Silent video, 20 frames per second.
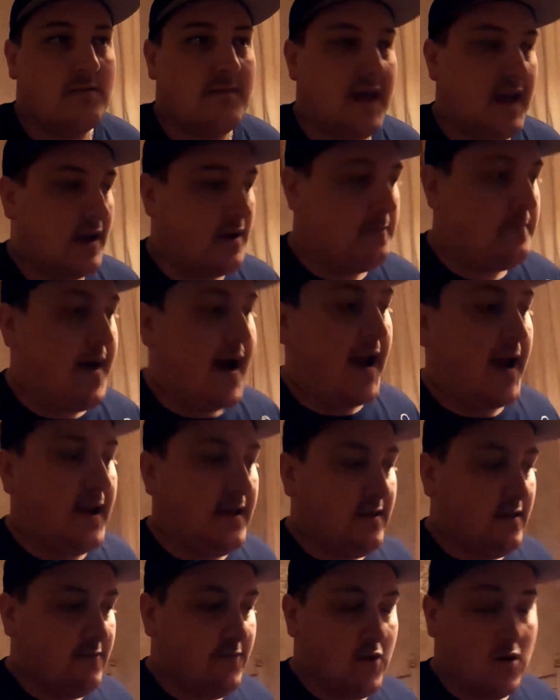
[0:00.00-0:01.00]
make a bang in
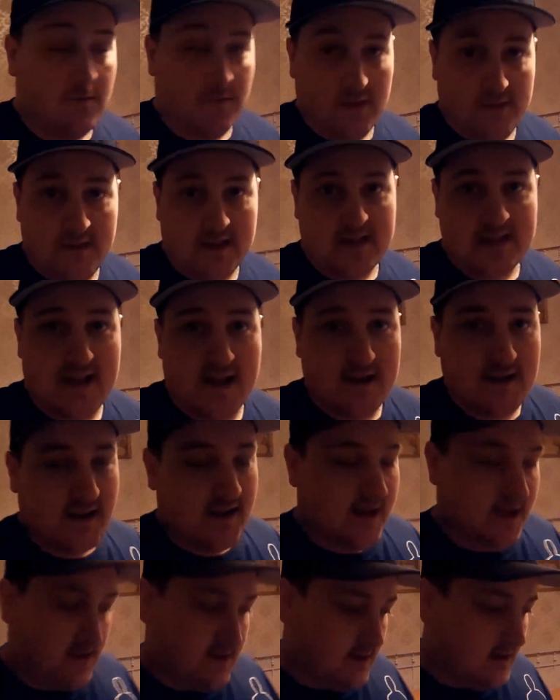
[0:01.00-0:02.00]
the room that they're standing
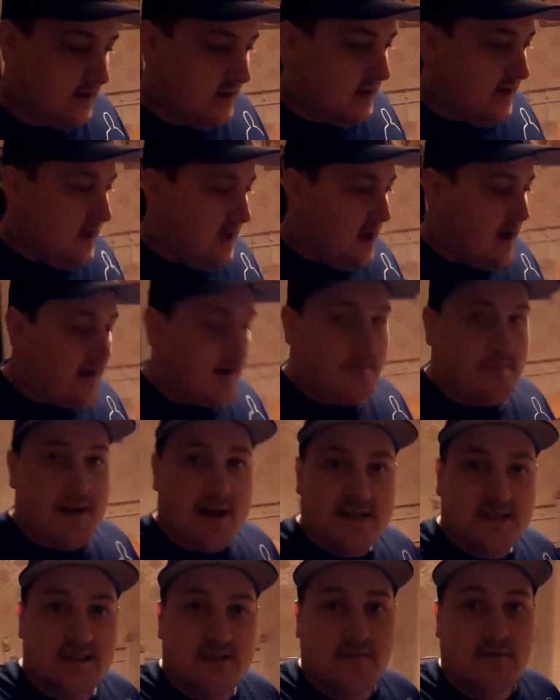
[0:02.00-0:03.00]
in, and a
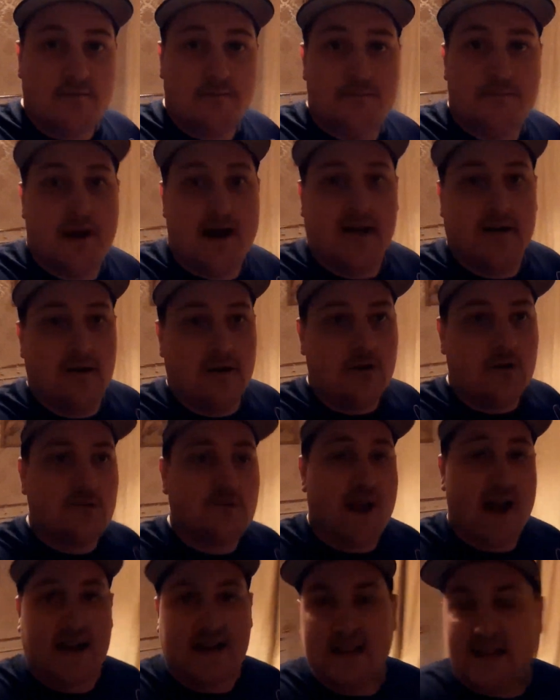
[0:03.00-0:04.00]
massive bang or
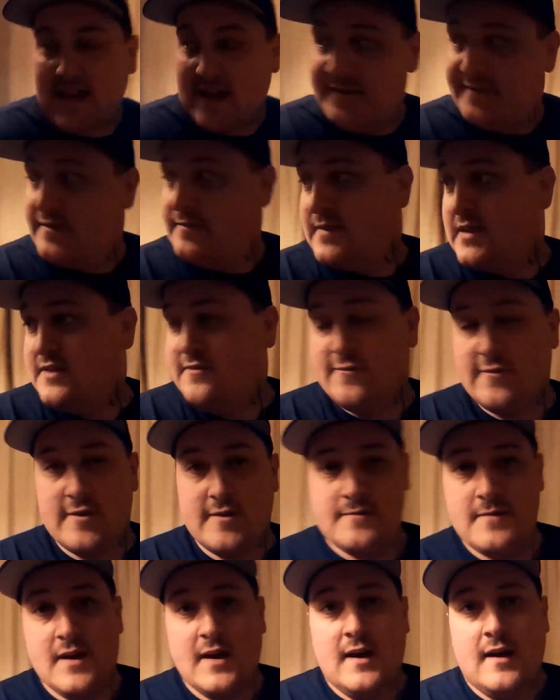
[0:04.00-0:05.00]
crack came from this
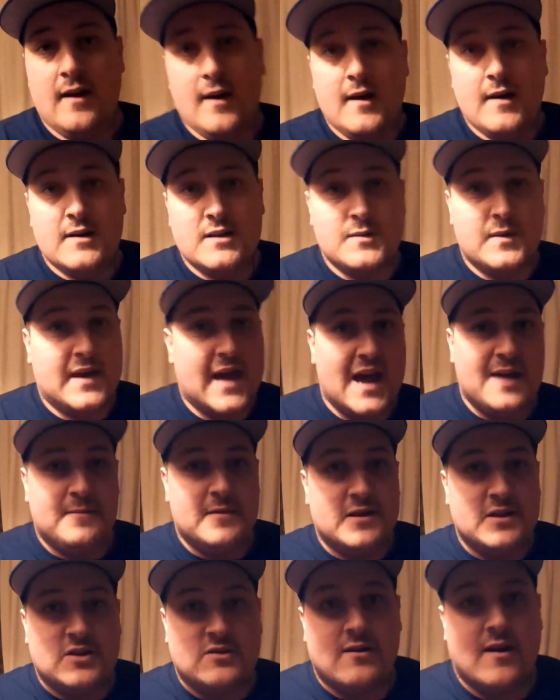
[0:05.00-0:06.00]
room. So we came
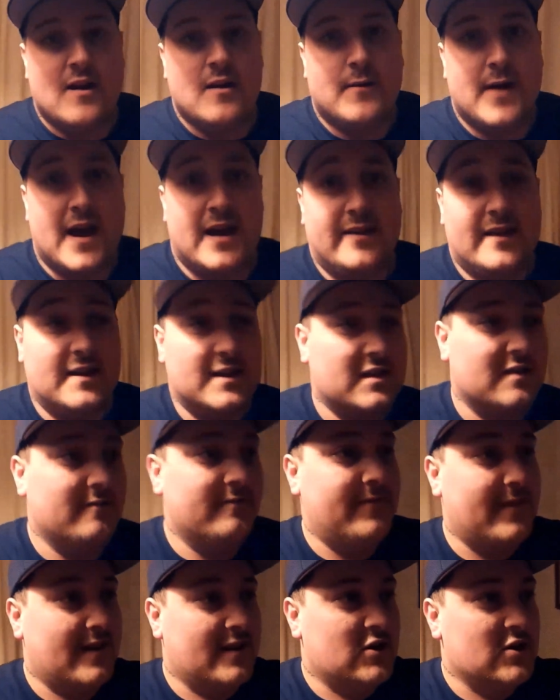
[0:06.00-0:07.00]
in straight away, and then
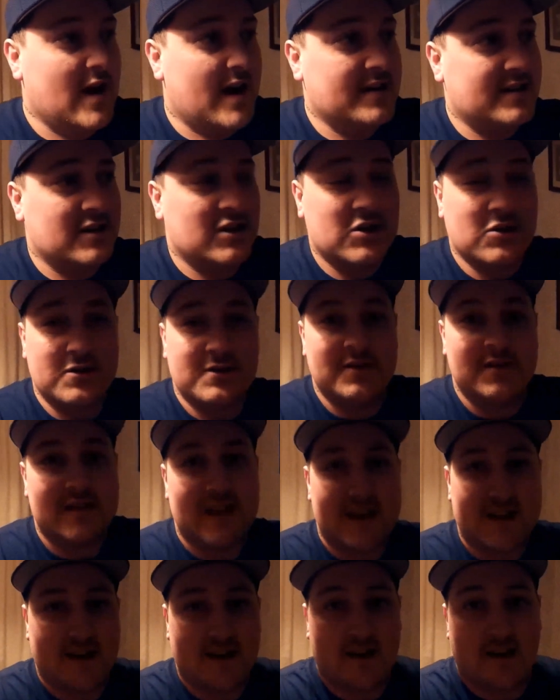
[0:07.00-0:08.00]
something tried to shut us
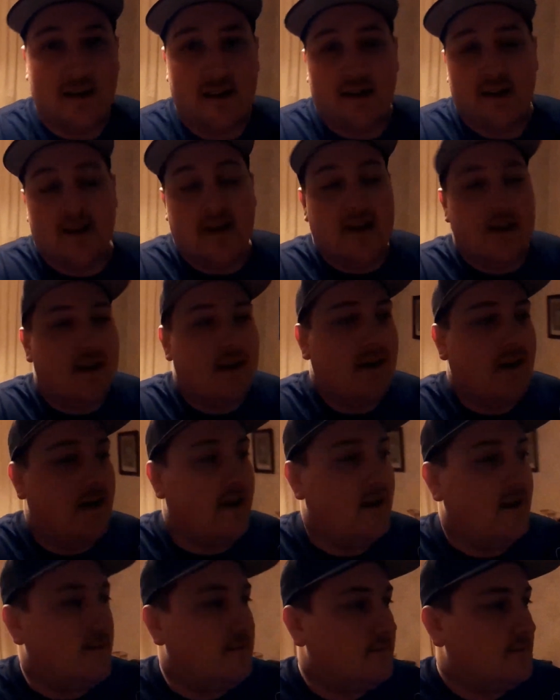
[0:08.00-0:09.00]
in.
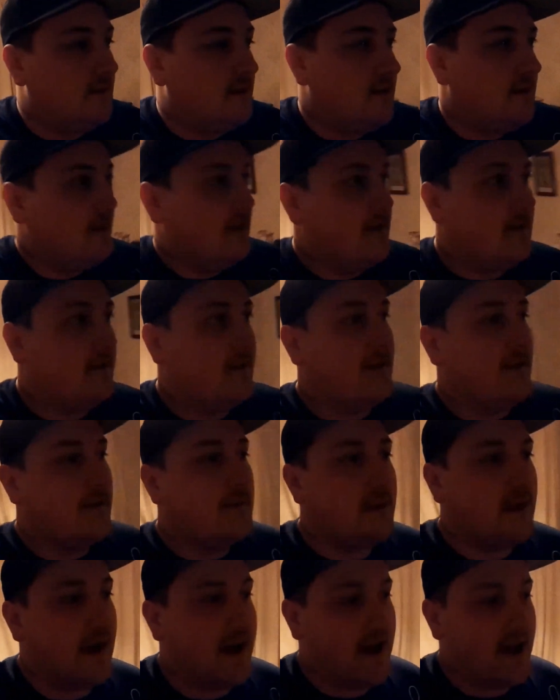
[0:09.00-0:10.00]
Um,
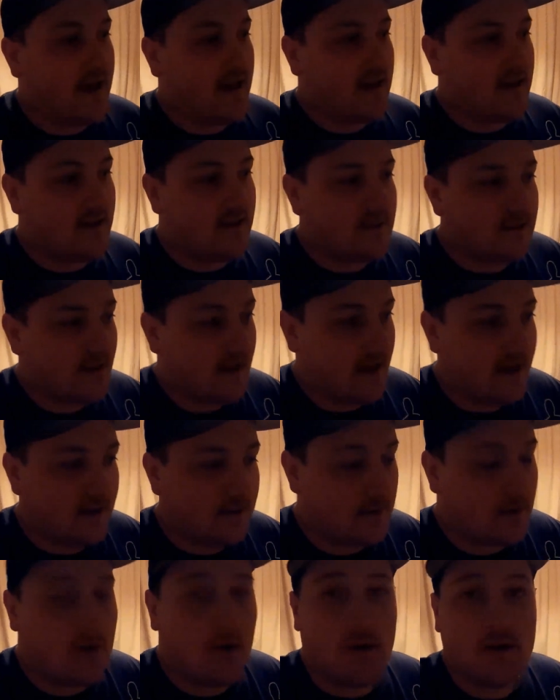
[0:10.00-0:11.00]
we like, yeah,
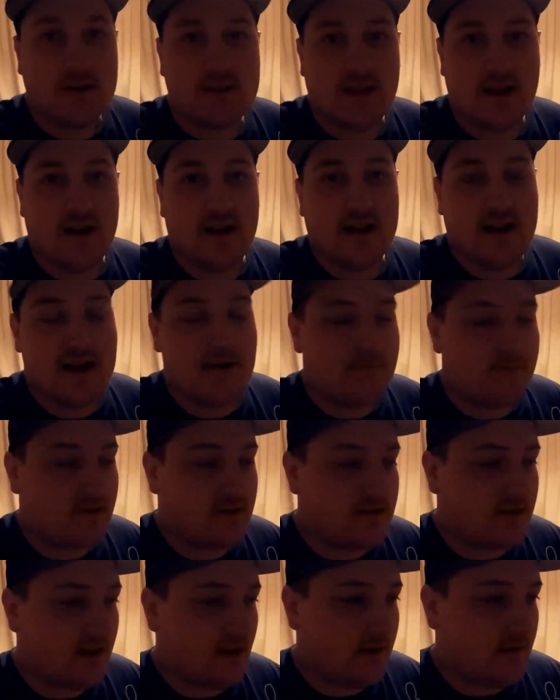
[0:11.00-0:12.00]
we caught it on camera,
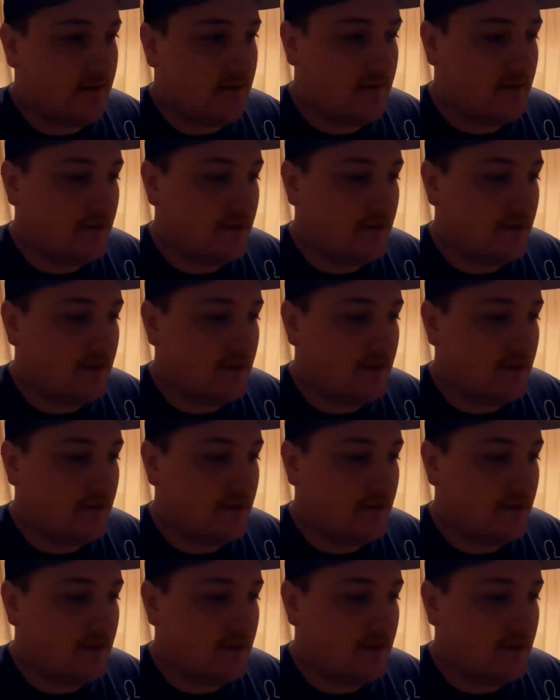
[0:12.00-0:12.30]
so.